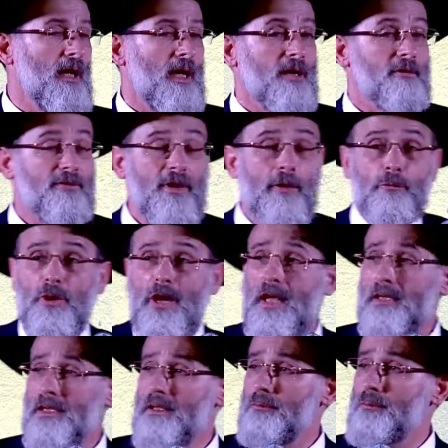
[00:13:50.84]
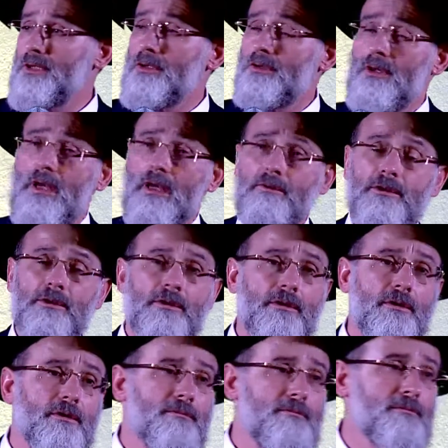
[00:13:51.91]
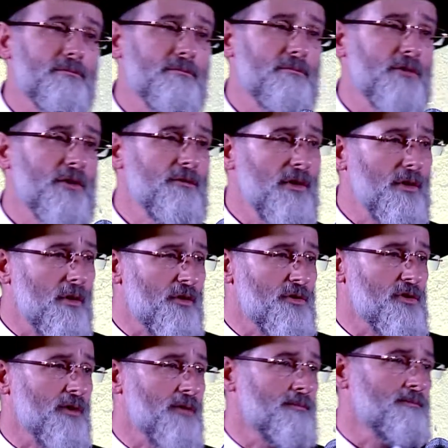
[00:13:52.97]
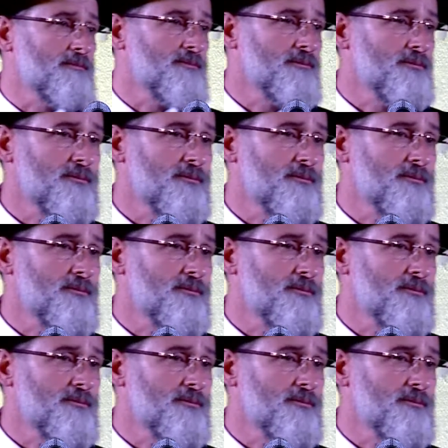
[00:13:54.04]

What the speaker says: And from Radin we traveled to Volozhin